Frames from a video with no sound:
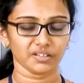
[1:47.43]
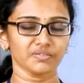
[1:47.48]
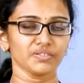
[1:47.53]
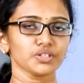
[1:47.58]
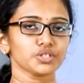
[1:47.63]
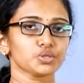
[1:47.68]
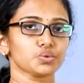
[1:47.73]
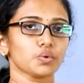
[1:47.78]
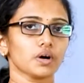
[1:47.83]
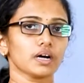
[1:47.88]

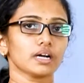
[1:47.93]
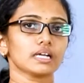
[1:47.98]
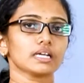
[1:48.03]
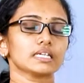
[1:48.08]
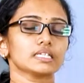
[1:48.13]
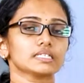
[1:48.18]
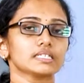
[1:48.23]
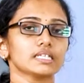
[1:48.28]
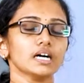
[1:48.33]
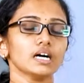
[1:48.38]
Which one
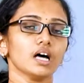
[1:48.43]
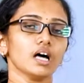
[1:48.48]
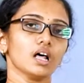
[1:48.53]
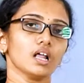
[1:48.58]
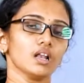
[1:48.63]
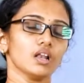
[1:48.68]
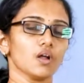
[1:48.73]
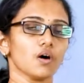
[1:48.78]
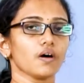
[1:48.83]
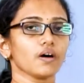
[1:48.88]
is the
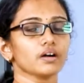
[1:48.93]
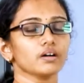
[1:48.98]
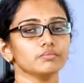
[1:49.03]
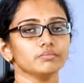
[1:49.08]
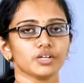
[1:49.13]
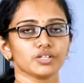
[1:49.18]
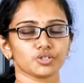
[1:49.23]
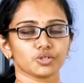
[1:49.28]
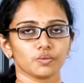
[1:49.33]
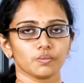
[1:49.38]
longer
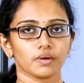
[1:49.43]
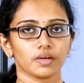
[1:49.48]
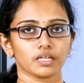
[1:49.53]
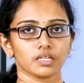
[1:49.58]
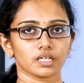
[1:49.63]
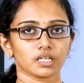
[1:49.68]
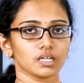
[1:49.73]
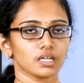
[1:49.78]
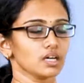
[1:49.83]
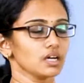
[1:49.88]
measurement?